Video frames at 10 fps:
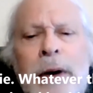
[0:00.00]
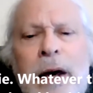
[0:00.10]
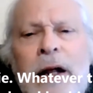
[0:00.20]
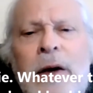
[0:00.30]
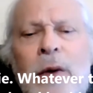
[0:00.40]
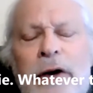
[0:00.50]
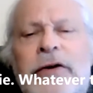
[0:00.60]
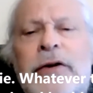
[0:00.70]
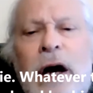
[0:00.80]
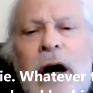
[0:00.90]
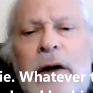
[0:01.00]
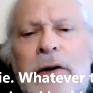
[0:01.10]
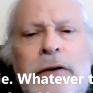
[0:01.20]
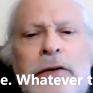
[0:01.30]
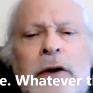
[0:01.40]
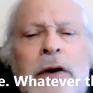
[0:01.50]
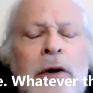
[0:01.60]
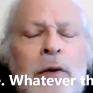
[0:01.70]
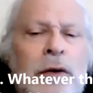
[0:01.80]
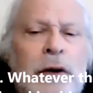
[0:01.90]
Many Western doctors
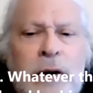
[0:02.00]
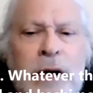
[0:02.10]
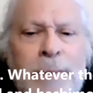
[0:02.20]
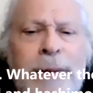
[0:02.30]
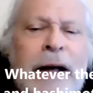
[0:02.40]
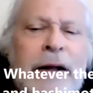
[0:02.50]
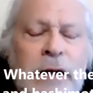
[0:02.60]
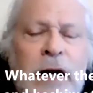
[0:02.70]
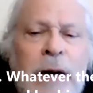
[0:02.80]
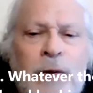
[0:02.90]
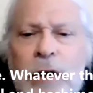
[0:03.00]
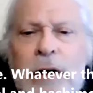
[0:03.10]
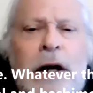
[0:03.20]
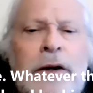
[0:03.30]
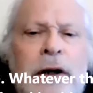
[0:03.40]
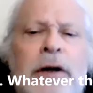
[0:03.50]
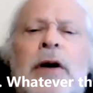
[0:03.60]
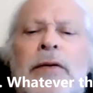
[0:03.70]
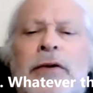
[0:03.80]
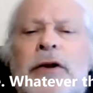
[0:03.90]
will get back to lab work and not tell
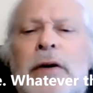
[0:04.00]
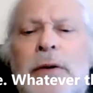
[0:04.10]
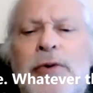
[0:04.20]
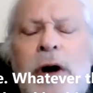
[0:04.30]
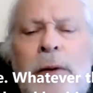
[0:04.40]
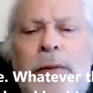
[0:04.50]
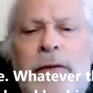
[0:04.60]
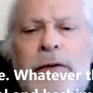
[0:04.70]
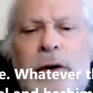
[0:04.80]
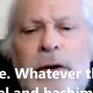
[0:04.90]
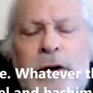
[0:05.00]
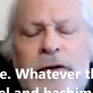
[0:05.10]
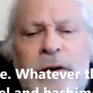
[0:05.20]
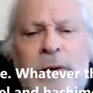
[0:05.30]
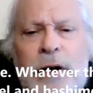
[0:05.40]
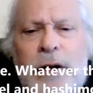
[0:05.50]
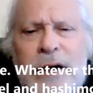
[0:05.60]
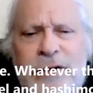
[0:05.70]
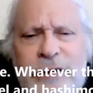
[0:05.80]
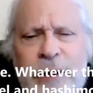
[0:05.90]
you you have a thyroid problem, even though you're exhibiting a
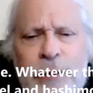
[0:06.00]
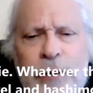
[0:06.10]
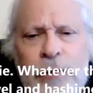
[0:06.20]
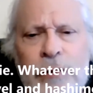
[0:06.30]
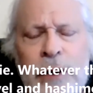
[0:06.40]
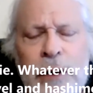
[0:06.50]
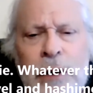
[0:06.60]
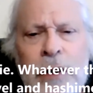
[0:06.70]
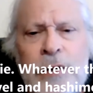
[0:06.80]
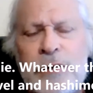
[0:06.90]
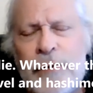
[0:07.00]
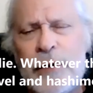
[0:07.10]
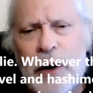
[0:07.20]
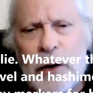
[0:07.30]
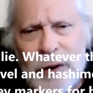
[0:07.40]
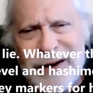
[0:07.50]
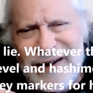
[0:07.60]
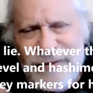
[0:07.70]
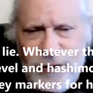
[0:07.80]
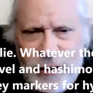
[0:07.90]
lot of symptoms. So if you go to a
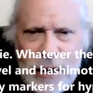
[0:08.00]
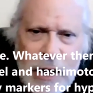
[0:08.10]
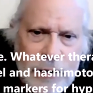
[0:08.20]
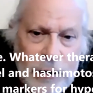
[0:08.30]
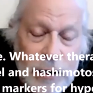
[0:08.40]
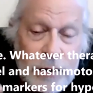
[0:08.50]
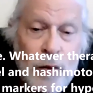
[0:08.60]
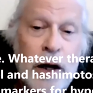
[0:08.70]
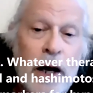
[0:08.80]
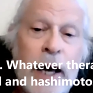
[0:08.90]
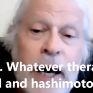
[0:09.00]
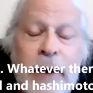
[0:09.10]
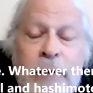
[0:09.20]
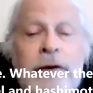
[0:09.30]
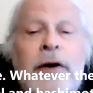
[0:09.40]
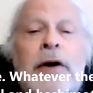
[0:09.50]
different doctor, like the one I have,